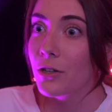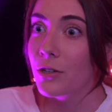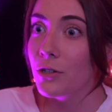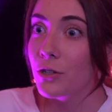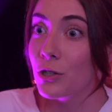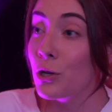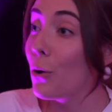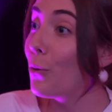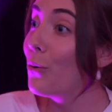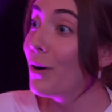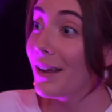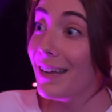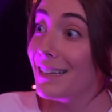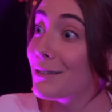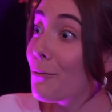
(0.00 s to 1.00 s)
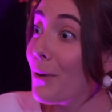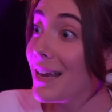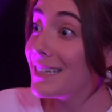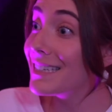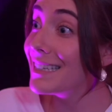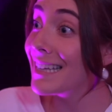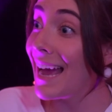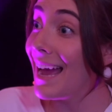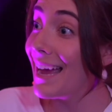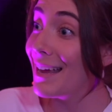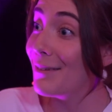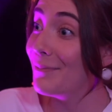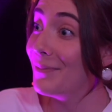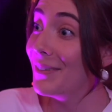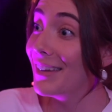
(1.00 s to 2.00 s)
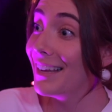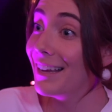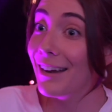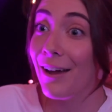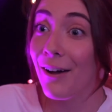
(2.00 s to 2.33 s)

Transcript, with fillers: So it's a waste of time. You know yeah.